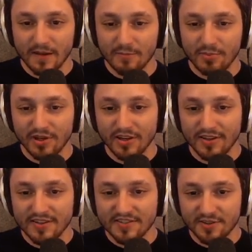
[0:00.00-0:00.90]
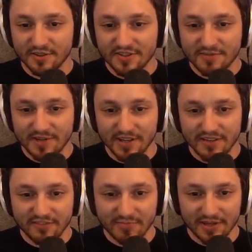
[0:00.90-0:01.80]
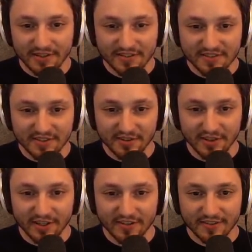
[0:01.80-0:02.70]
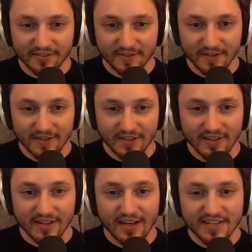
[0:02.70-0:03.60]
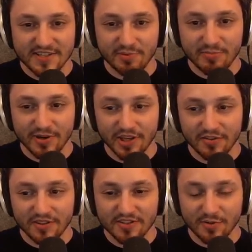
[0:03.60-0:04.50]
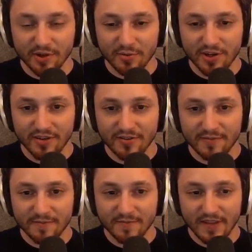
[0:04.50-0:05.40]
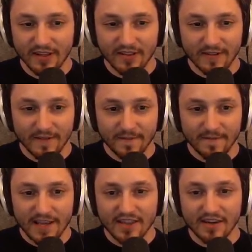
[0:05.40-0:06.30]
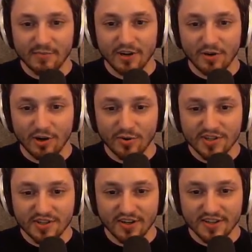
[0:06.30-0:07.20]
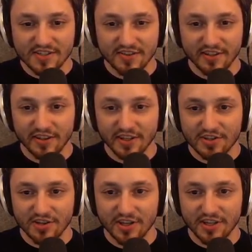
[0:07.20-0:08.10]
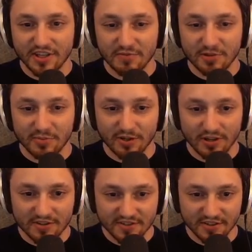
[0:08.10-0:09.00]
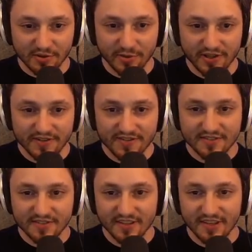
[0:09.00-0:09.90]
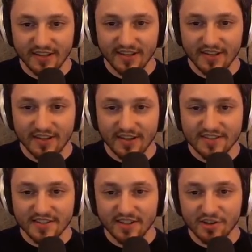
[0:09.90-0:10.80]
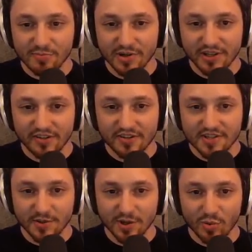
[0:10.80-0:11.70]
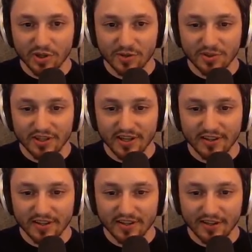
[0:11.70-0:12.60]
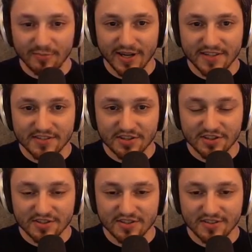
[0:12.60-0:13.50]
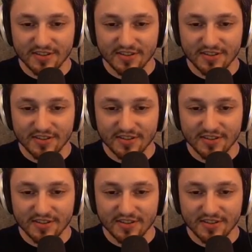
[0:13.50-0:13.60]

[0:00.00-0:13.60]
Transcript: But this Zerg doesn't make enough Banelings here. Like, I split my units quite well. And then I'm always constantly like trying to keep the Marauders on the Queens. I saw an opening here, so I went in with the Hellbats to just